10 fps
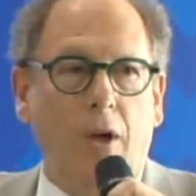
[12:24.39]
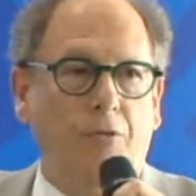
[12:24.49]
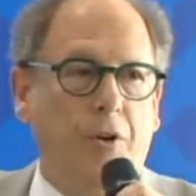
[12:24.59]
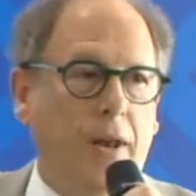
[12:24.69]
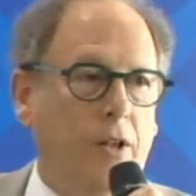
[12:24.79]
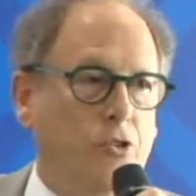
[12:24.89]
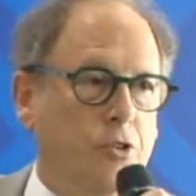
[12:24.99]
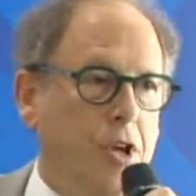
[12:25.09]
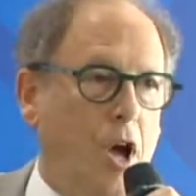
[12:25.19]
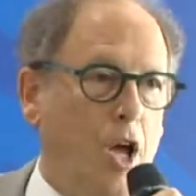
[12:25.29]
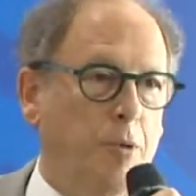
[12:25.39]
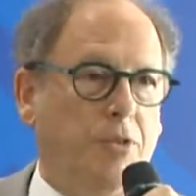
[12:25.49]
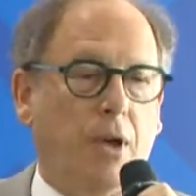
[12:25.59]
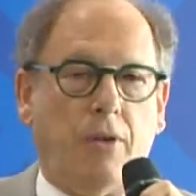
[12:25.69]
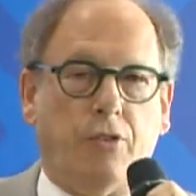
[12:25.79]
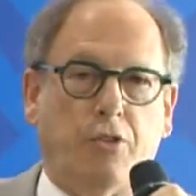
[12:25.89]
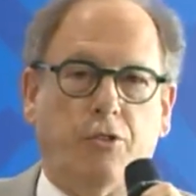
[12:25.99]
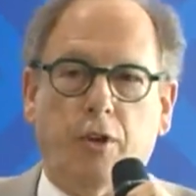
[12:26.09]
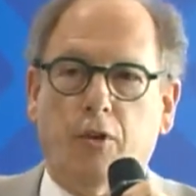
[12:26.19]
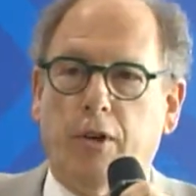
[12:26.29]
Financial Times has a
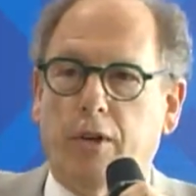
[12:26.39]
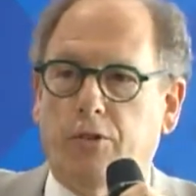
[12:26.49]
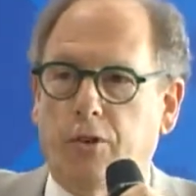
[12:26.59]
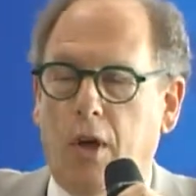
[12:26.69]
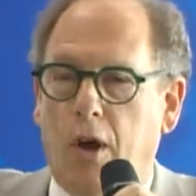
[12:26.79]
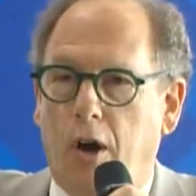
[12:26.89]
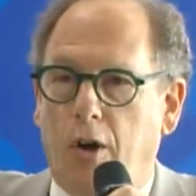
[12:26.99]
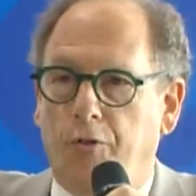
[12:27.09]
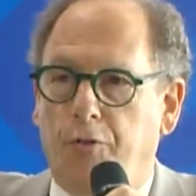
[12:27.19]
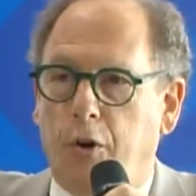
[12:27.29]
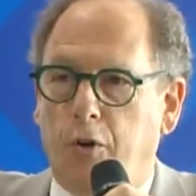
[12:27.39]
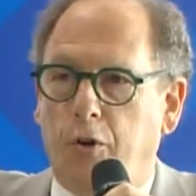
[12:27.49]
series of